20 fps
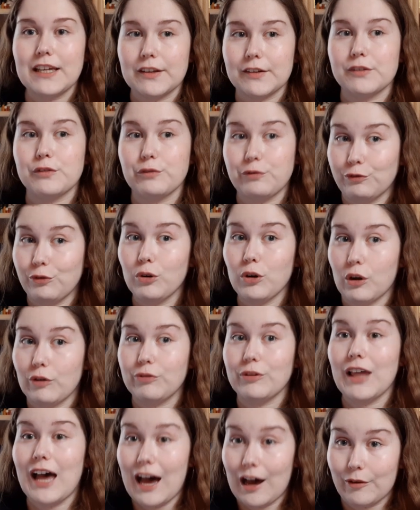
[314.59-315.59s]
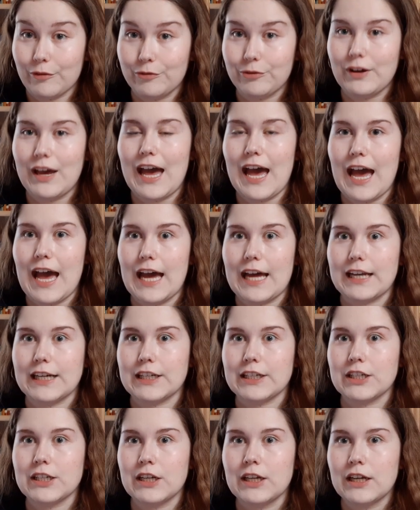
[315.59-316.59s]
is full of love,
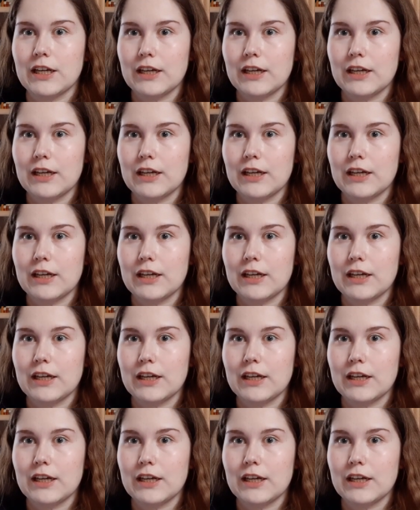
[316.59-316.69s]
and